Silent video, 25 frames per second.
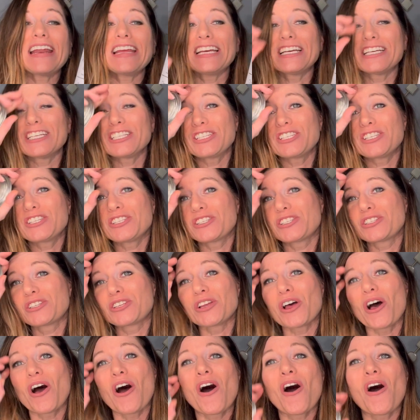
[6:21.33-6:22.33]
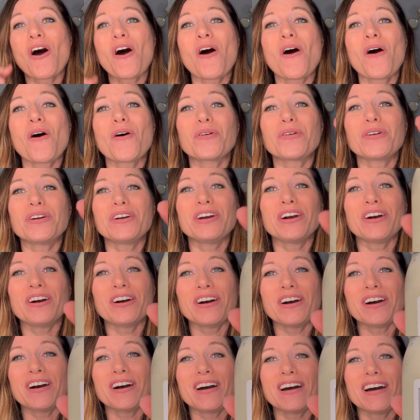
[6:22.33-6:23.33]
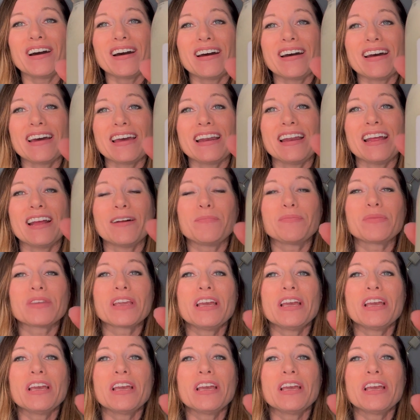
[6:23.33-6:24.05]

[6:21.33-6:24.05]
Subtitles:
is so good.